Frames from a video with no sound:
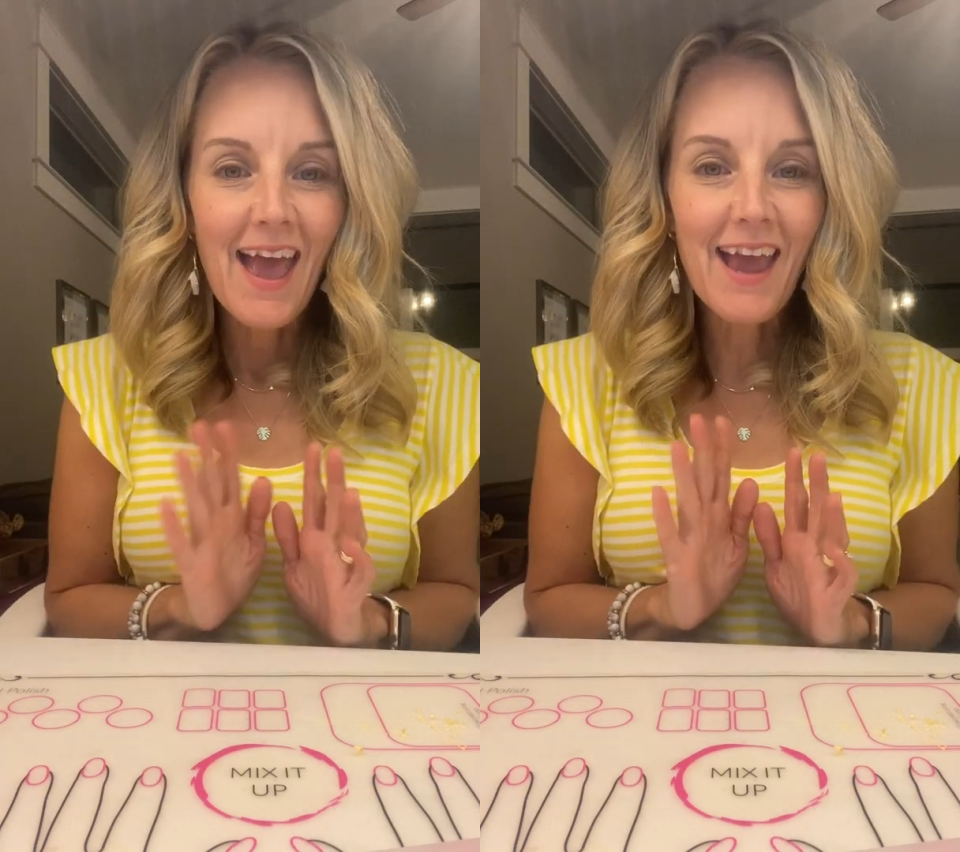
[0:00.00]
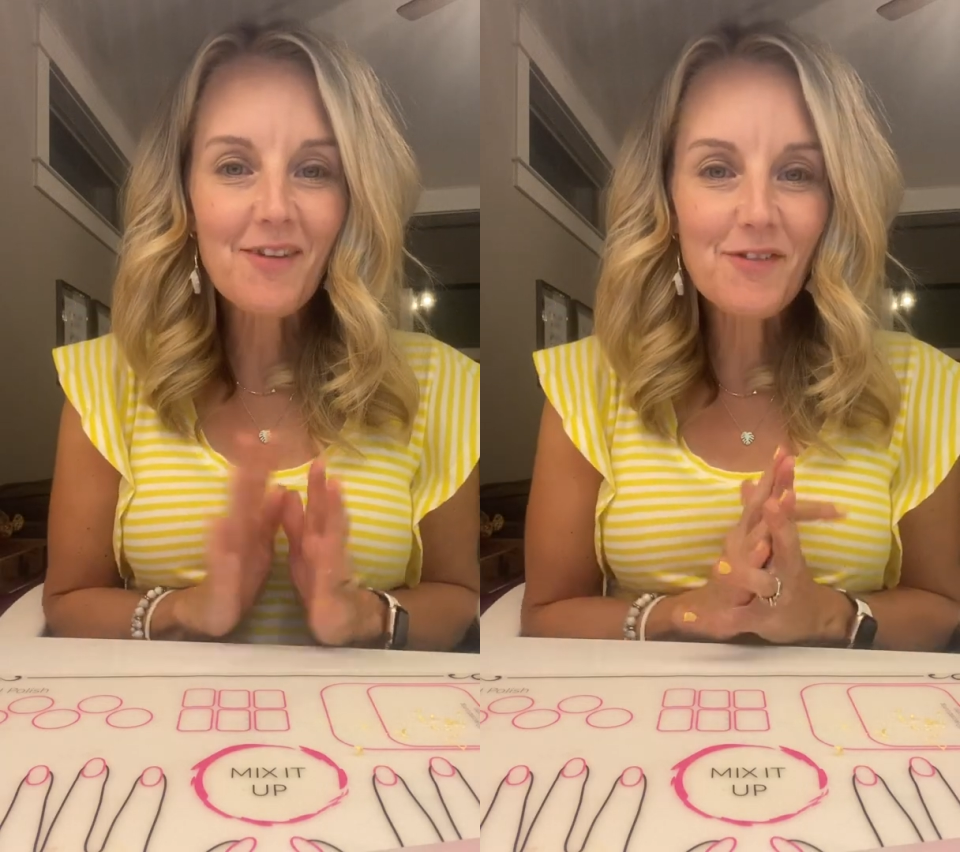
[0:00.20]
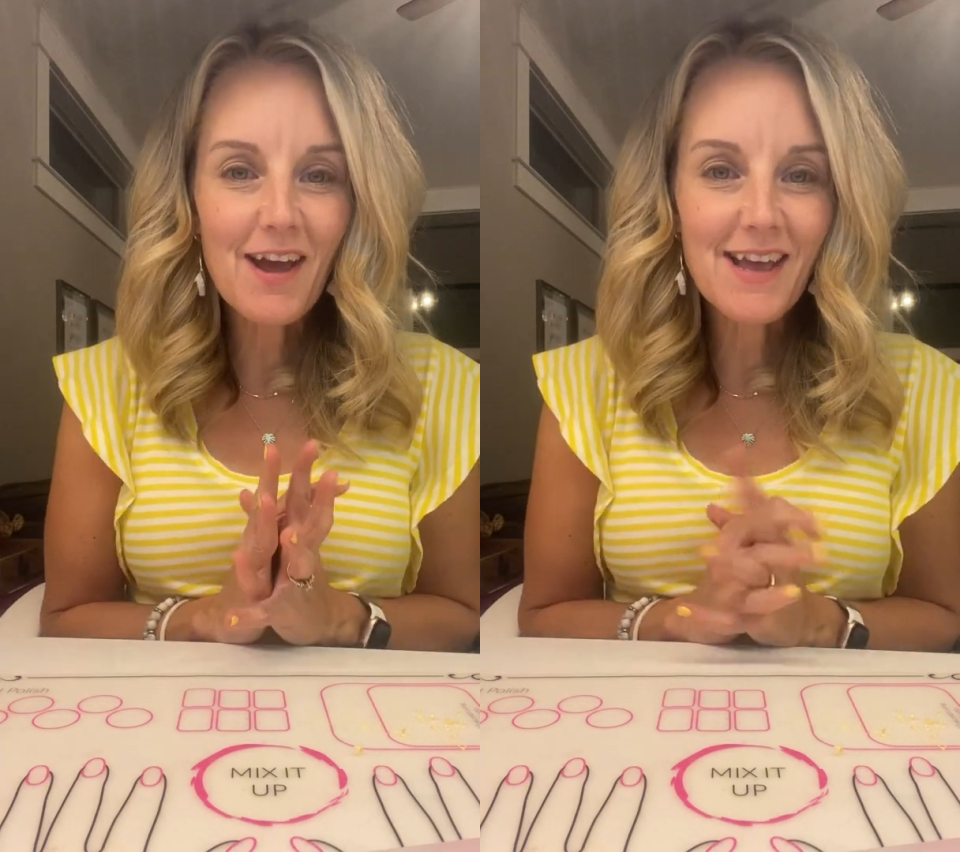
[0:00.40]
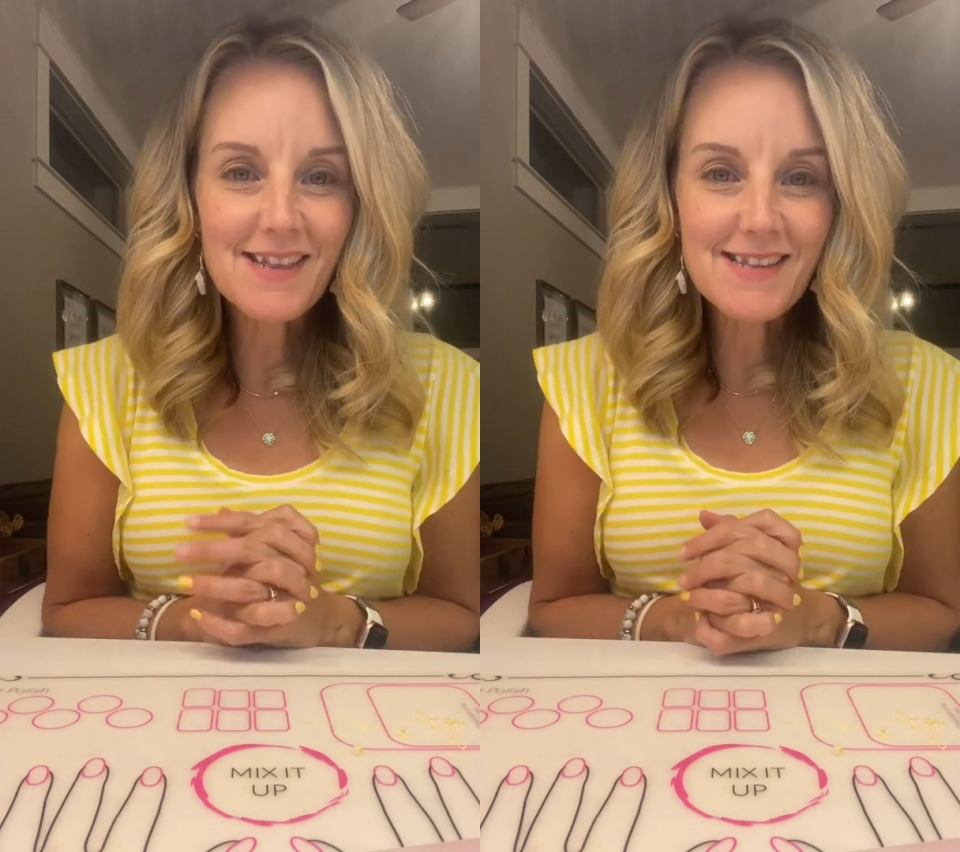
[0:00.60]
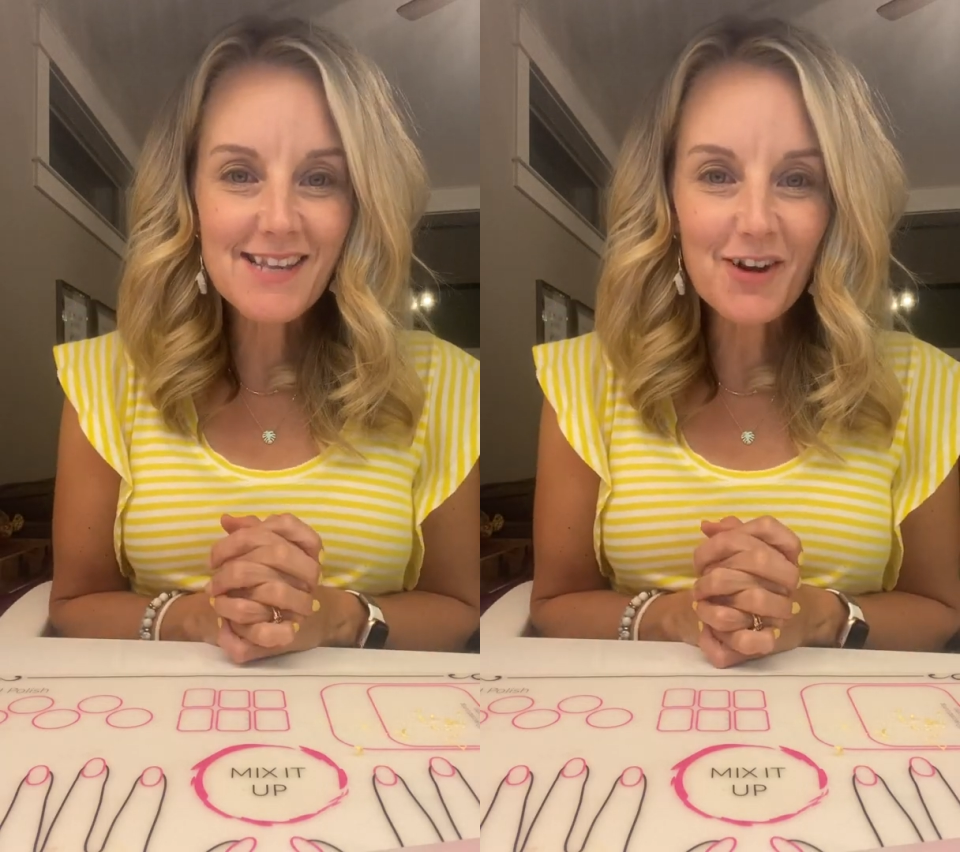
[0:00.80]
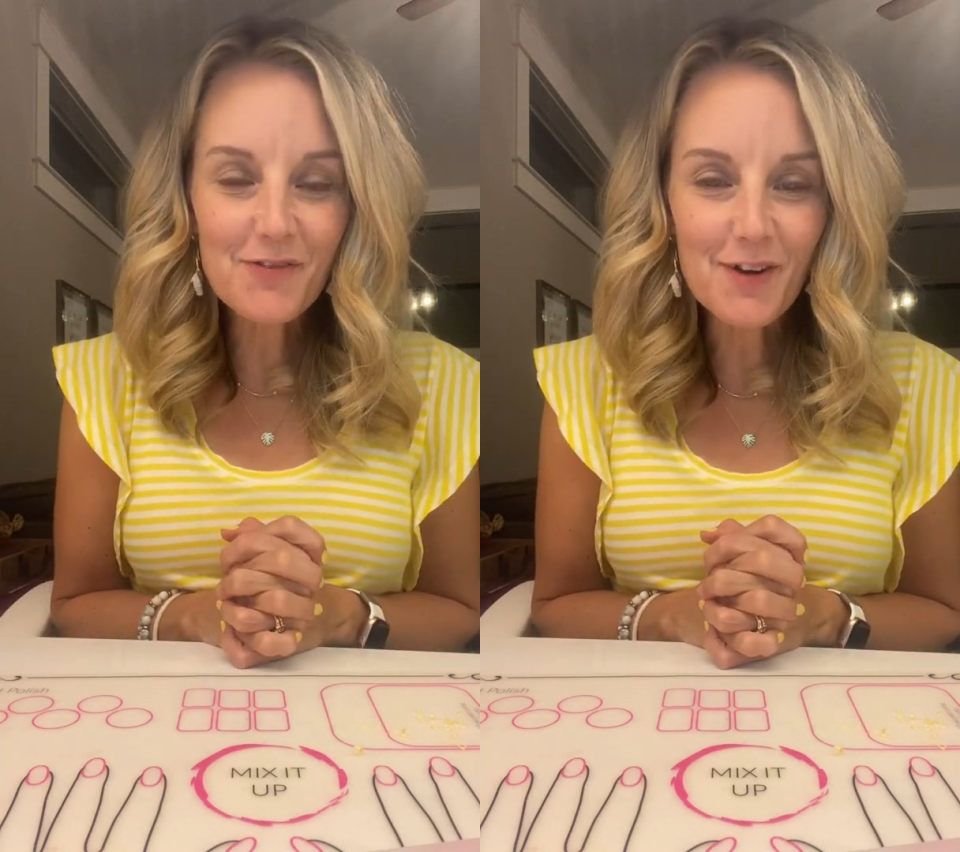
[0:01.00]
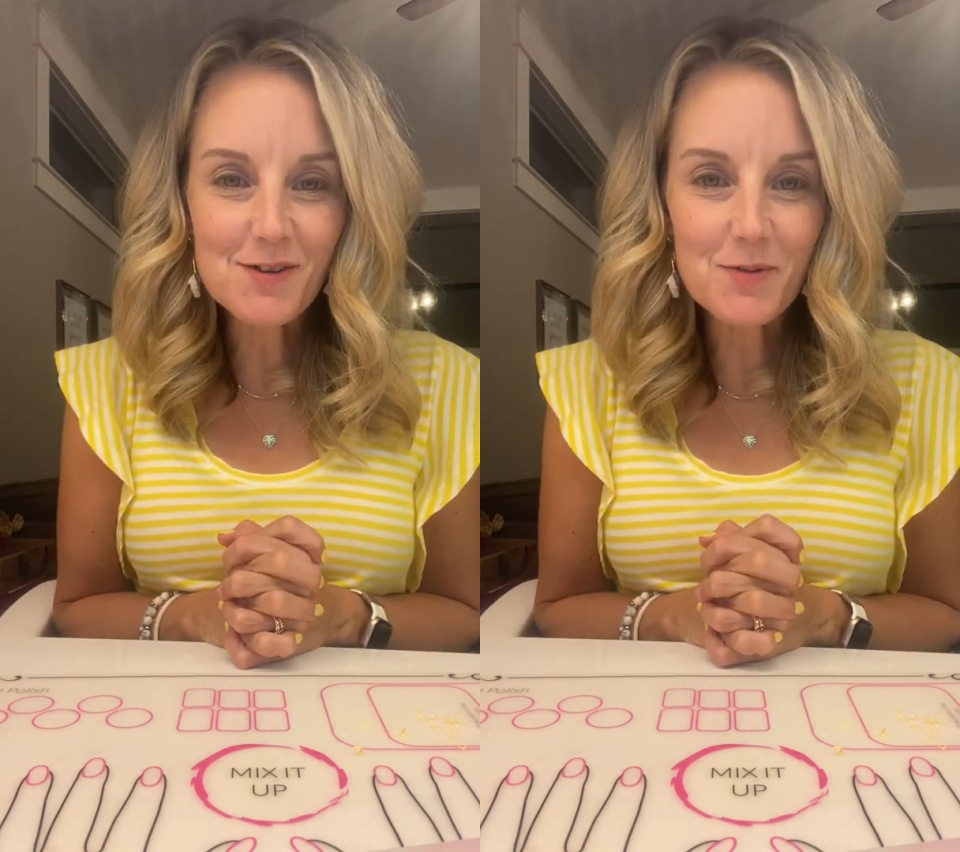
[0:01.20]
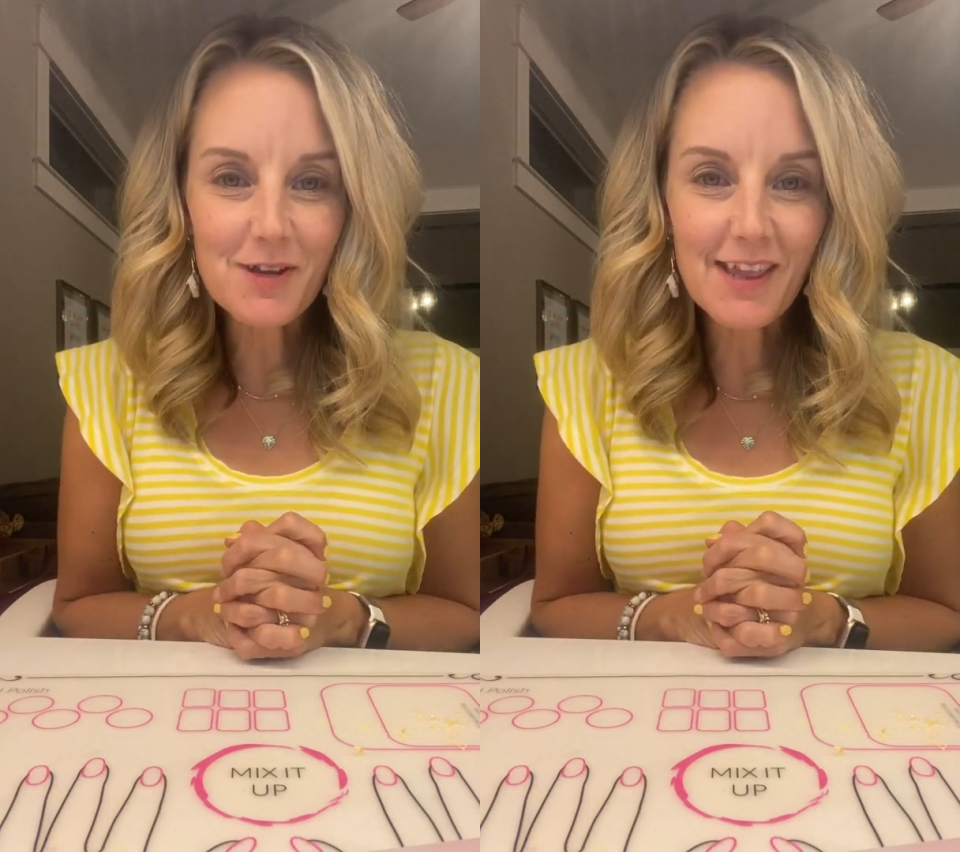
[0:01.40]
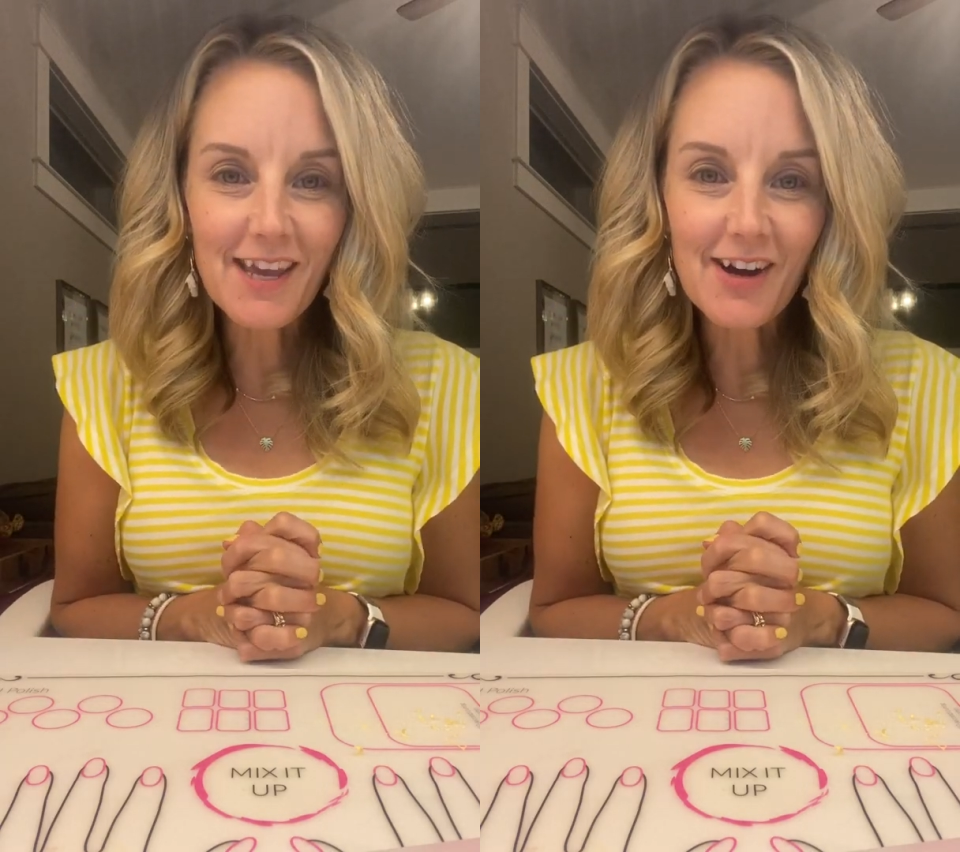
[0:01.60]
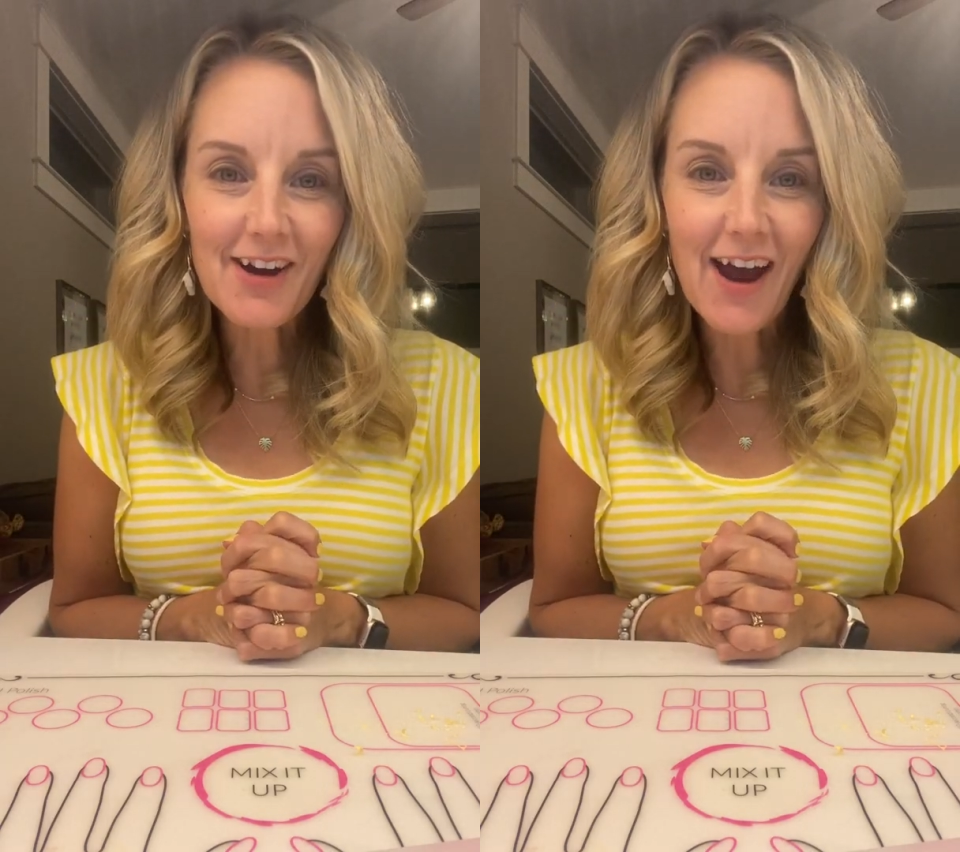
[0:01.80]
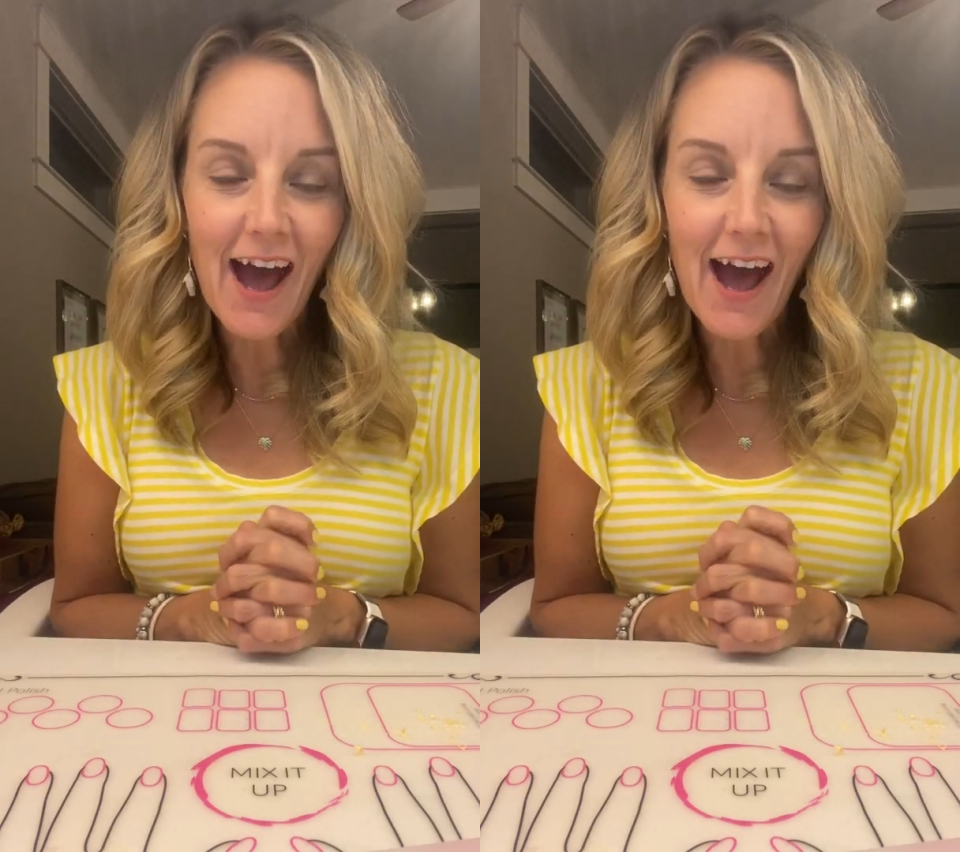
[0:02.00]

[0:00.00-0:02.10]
Hey friends, Sarah Farnsworth here.